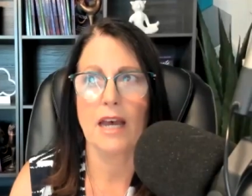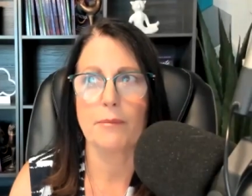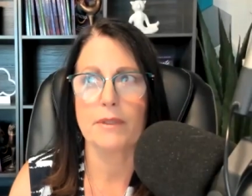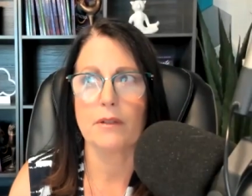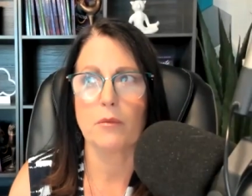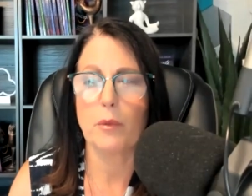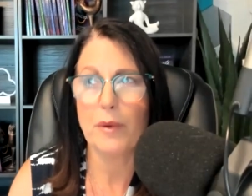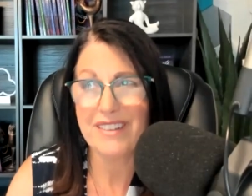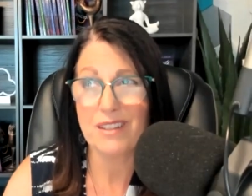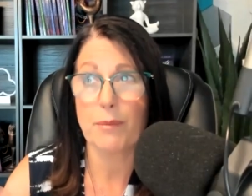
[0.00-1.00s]
happen well
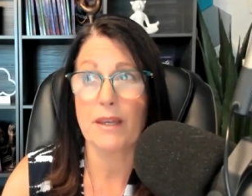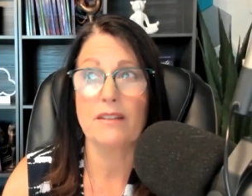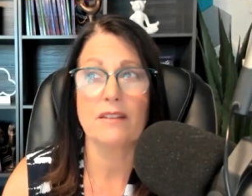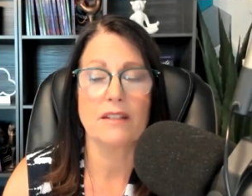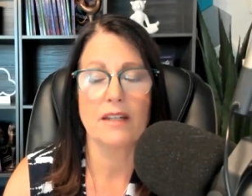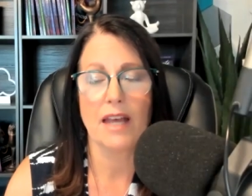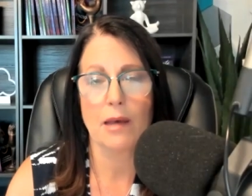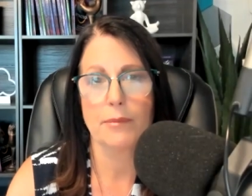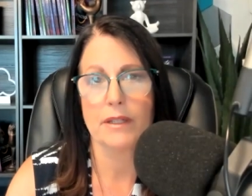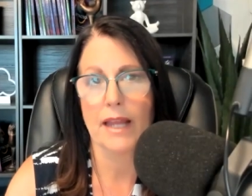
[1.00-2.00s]
what's the best that could
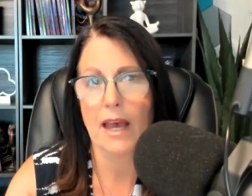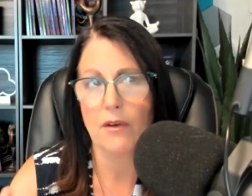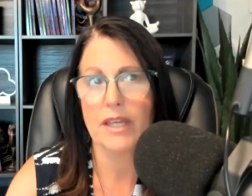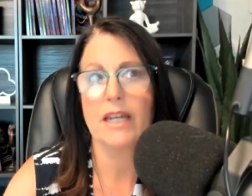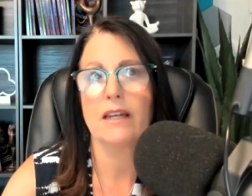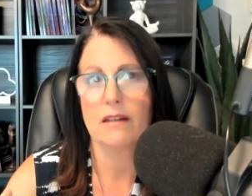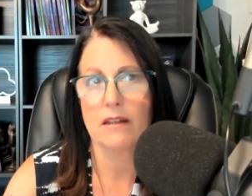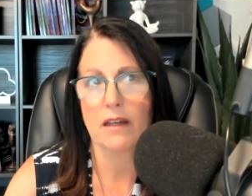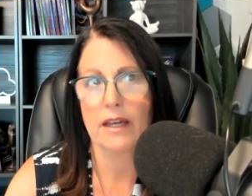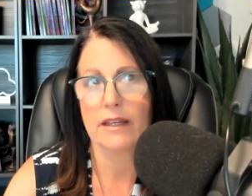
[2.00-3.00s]
happen how can
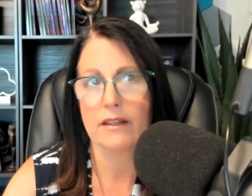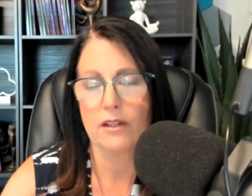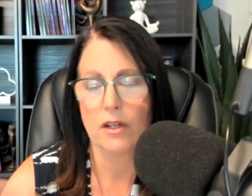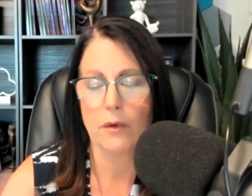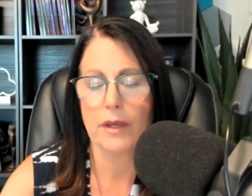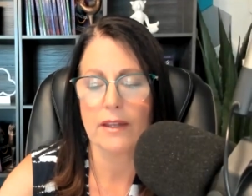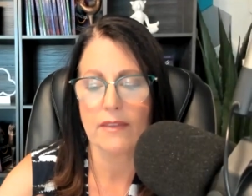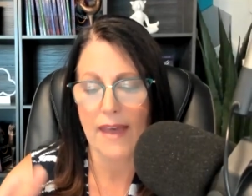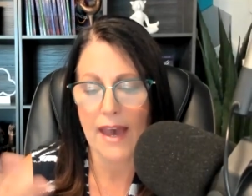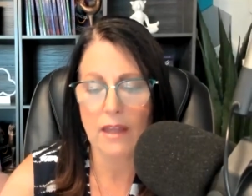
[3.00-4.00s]
i you know
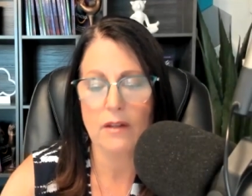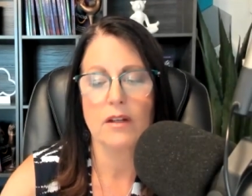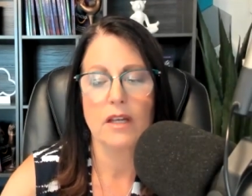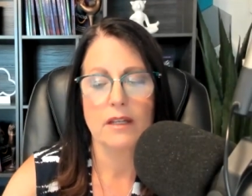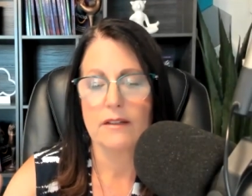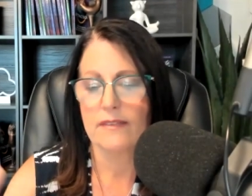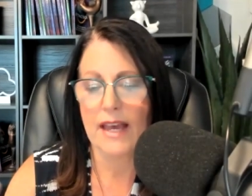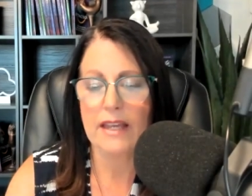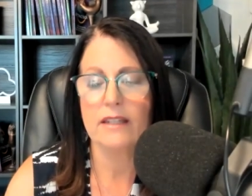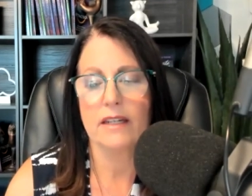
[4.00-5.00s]
and that
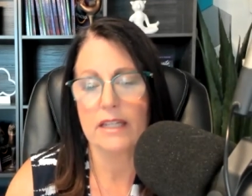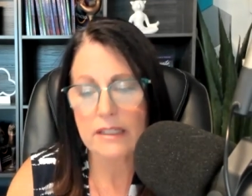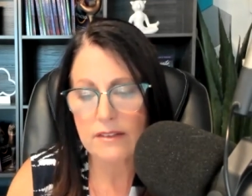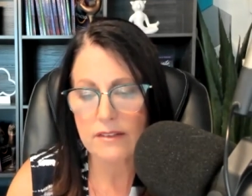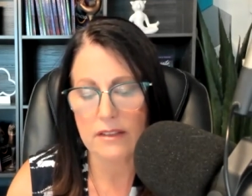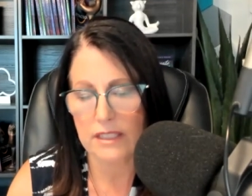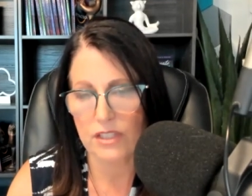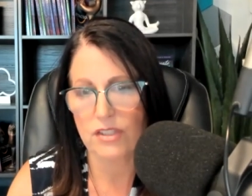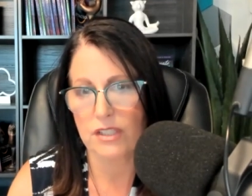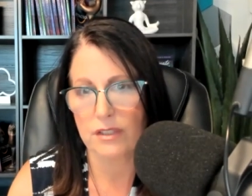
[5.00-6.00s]
that can instantly
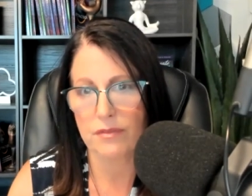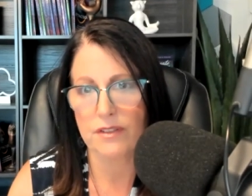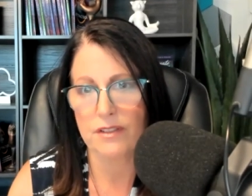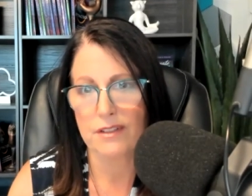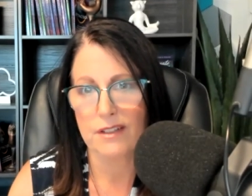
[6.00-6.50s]
shift